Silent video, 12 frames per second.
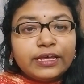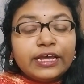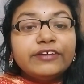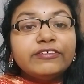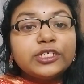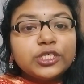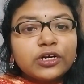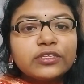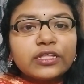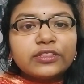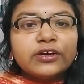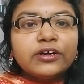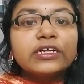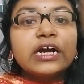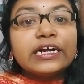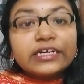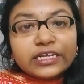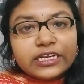Richard III
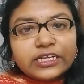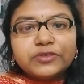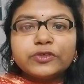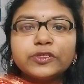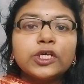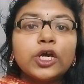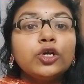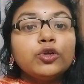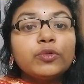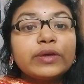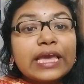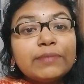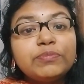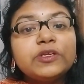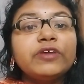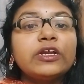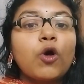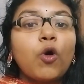continues to
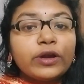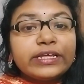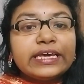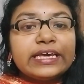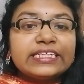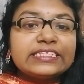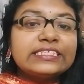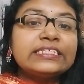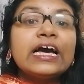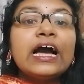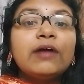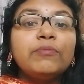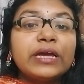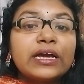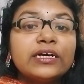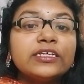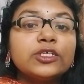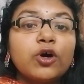captivate audience
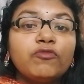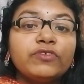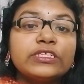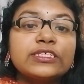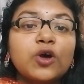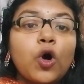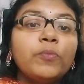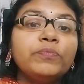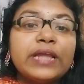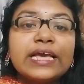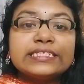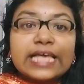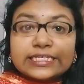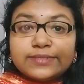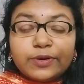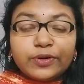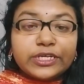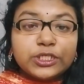because of its complex
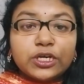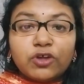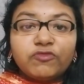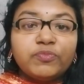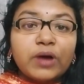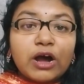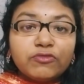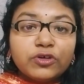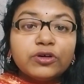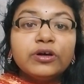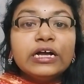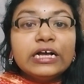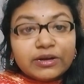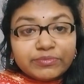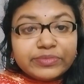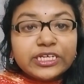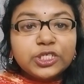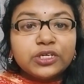exploration of power,
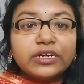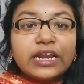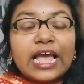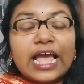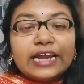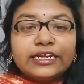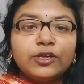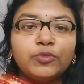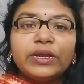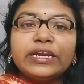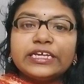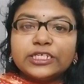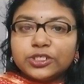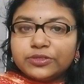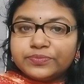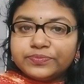ambition, and human nature.